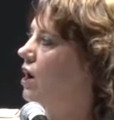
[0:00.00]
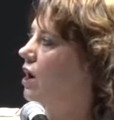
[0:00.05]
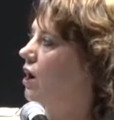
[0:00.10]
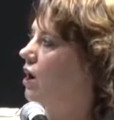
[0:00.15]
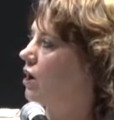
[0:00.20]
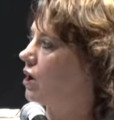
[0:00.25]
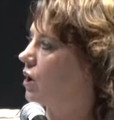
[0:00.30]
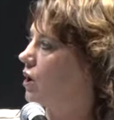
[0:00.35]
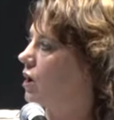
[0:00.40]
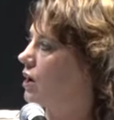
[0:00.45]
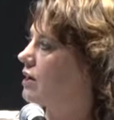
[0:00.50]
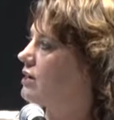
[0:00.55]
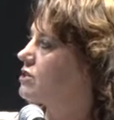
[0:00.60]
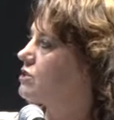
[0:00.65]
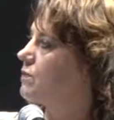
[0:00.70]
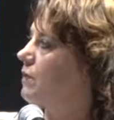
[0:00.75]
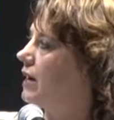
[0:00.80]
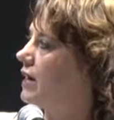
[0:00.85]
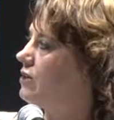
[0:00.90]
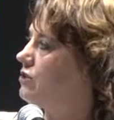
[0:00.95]
Our
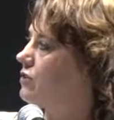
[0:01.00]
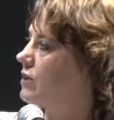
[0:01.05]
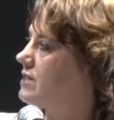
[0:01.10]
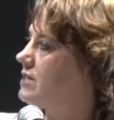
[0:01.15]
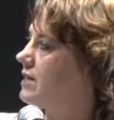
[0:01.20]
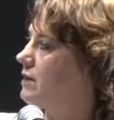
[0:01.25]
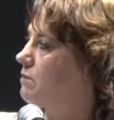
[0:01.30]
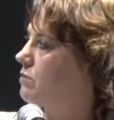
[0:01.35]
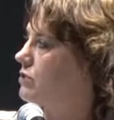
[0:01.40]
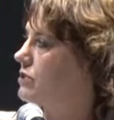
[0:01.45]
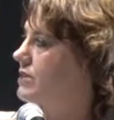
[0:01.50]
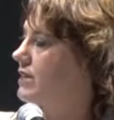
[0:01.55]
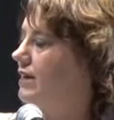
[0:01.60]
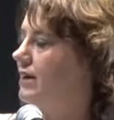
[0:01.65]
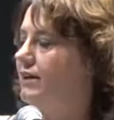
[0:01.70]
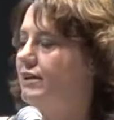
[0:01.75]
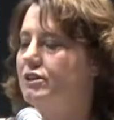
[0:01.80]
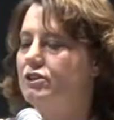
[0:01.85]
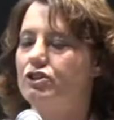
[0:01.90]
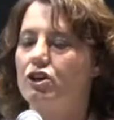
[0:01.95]
carcass weight, dressing
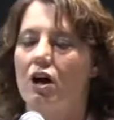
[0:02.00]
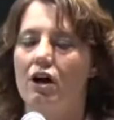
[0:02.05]
percentage,